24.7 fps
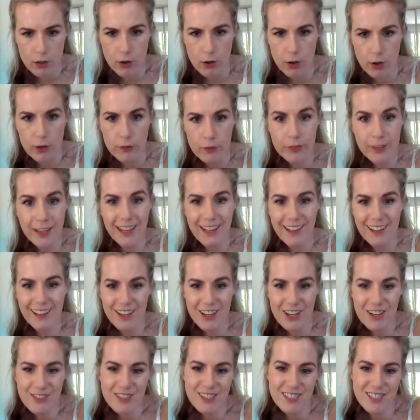No. Hello,
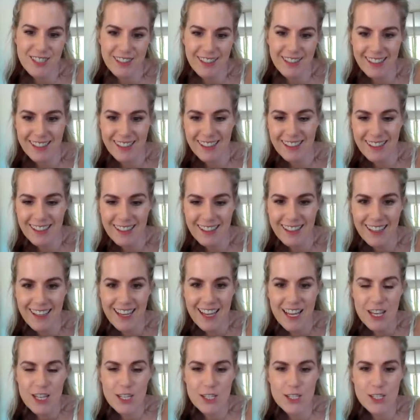I'm still here.
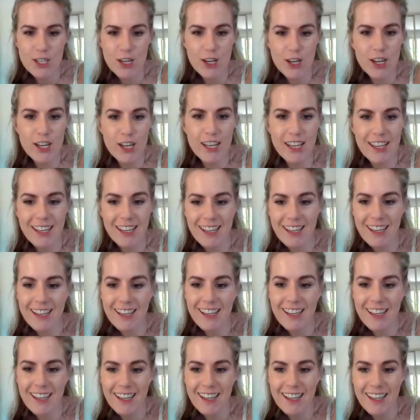So
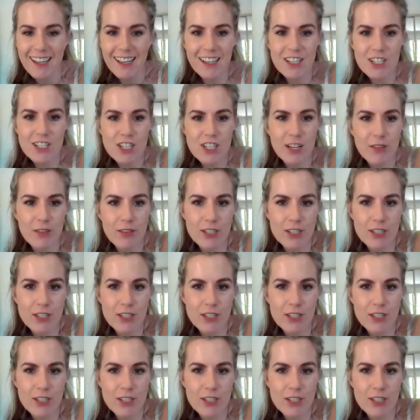share